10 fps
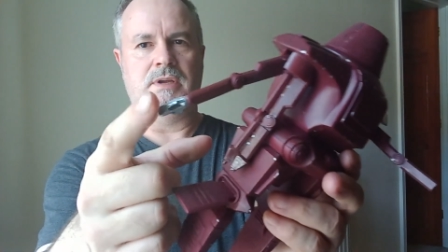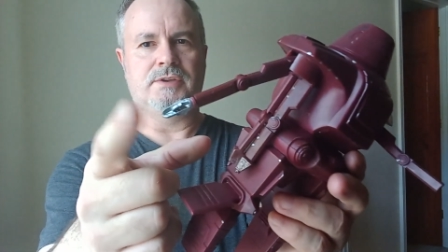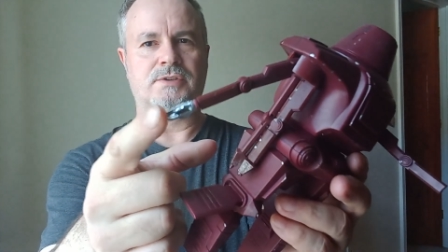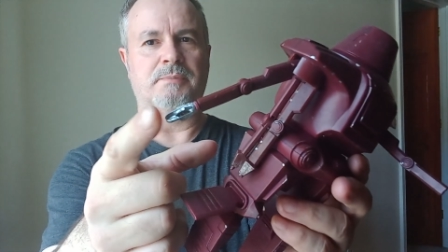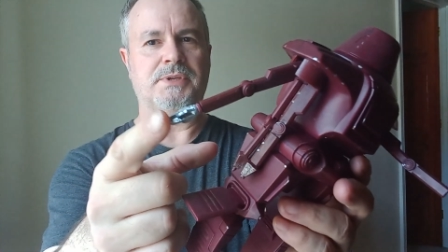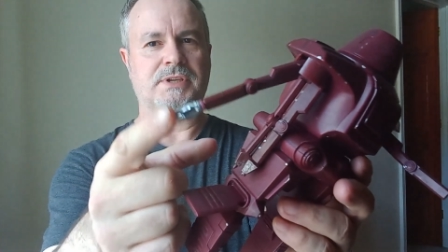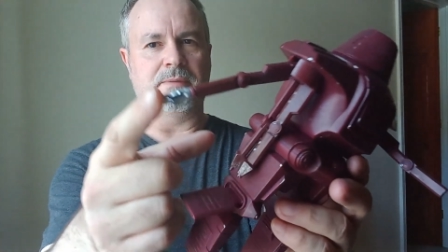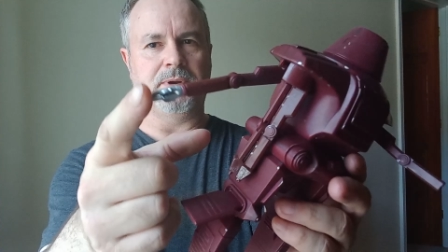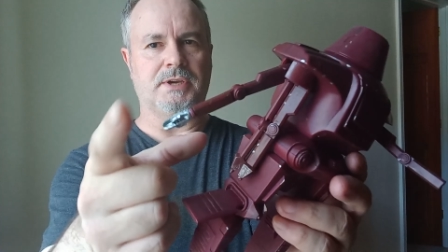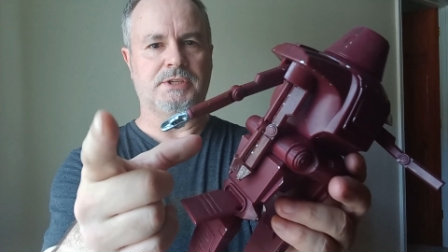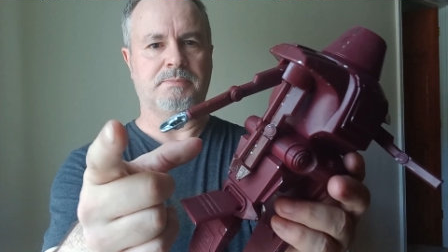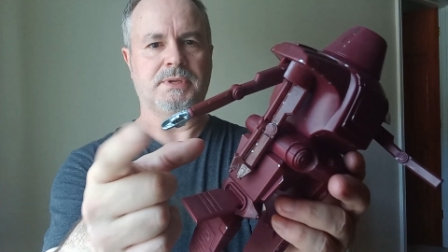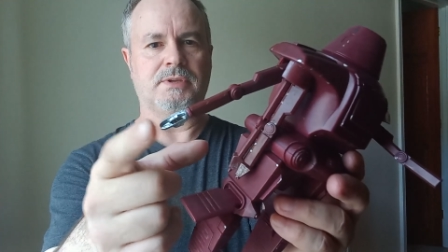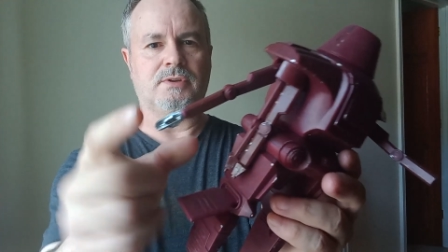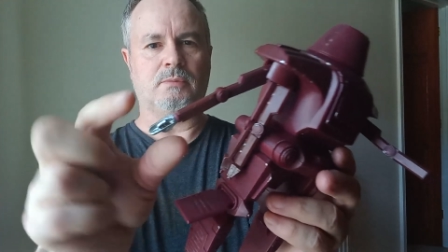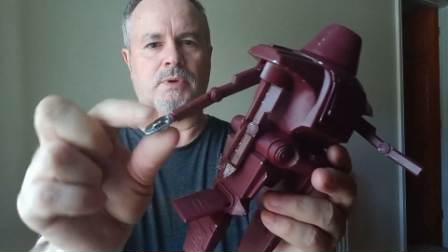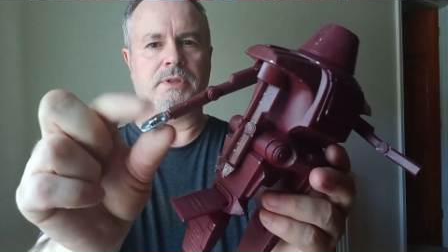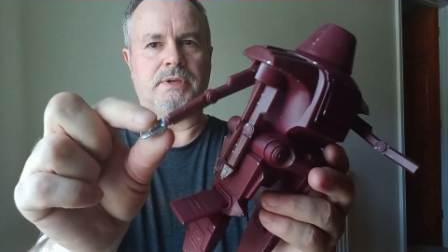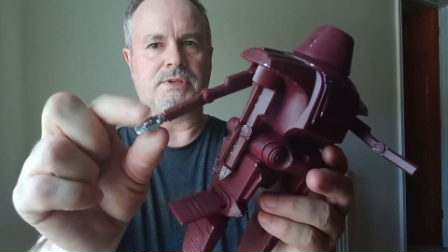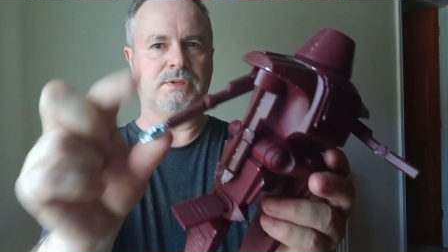He's not missing a part. He's got one of
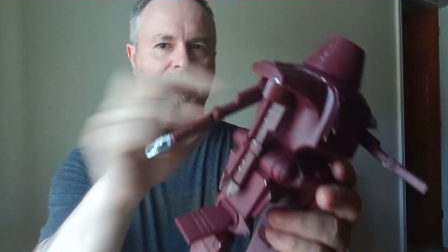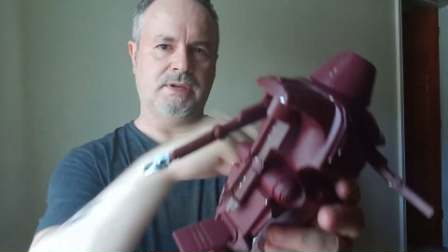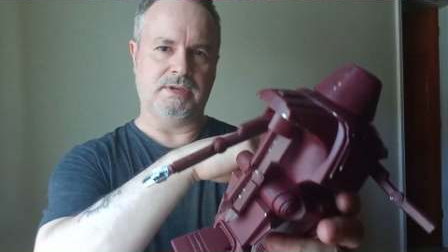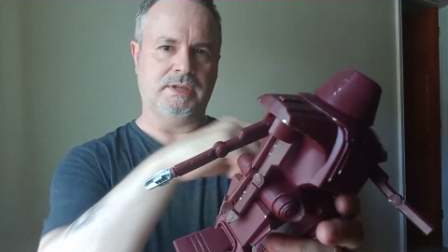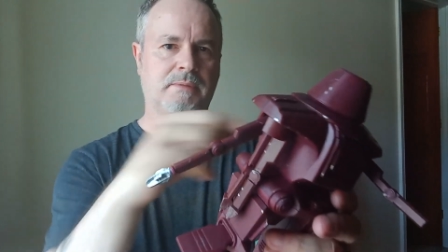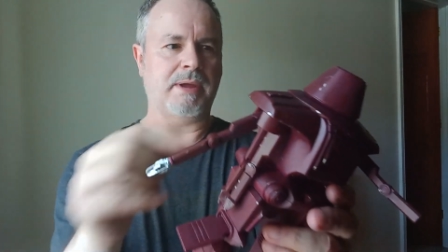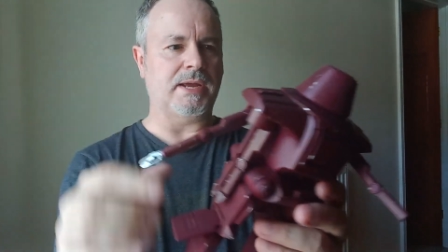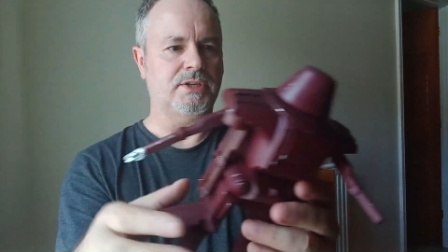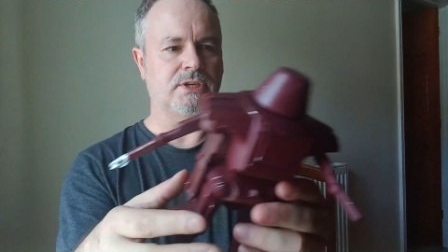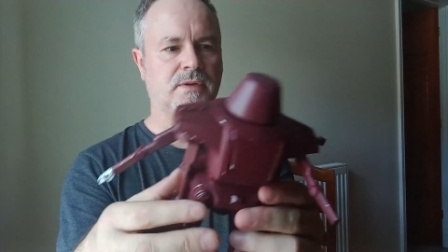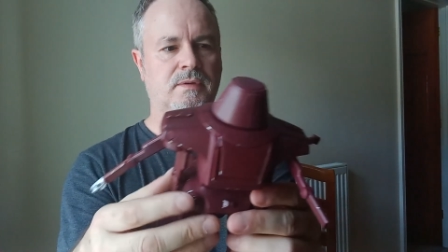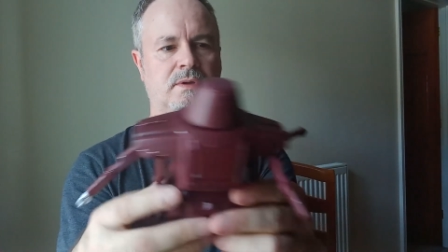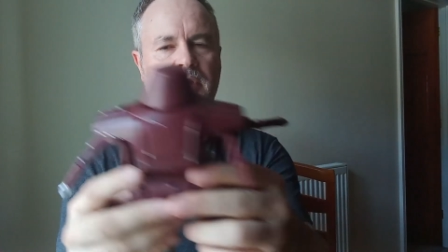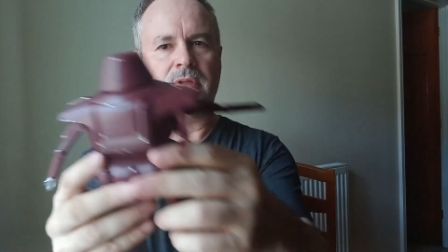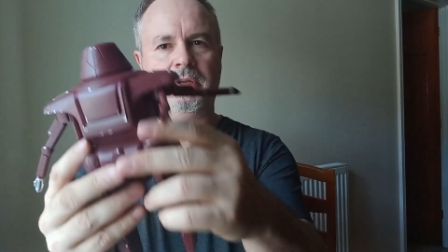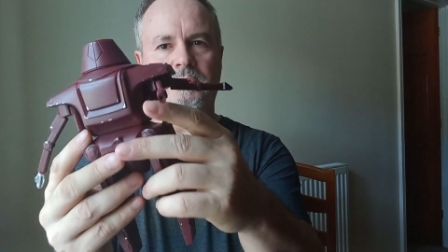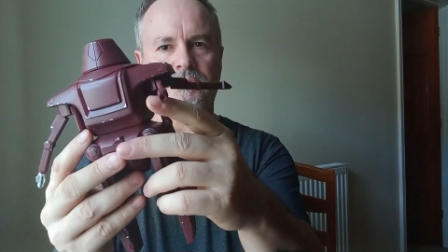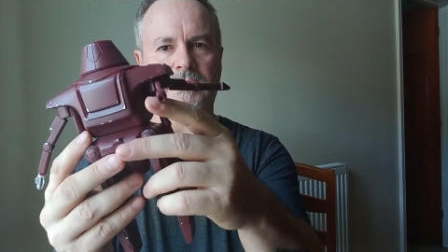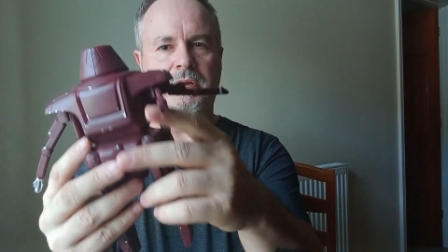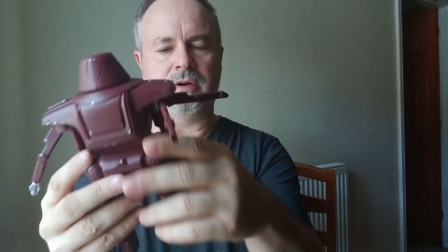these in the packaging that goes
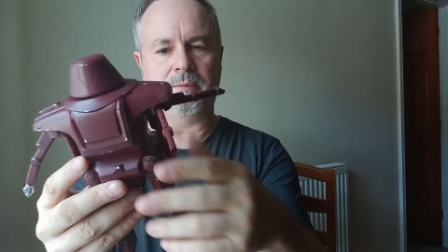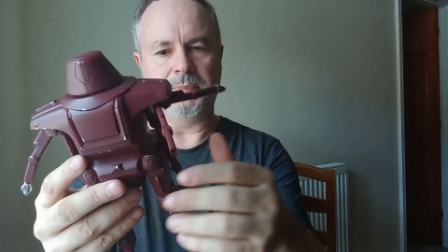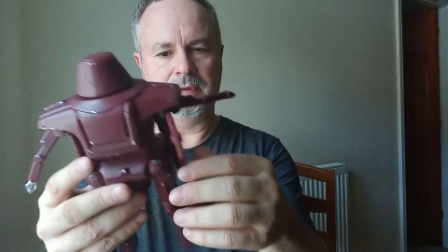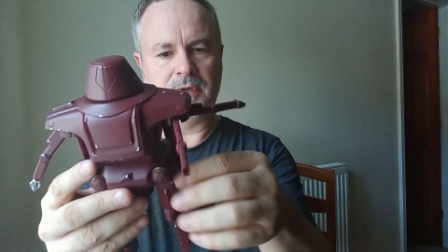on that arm.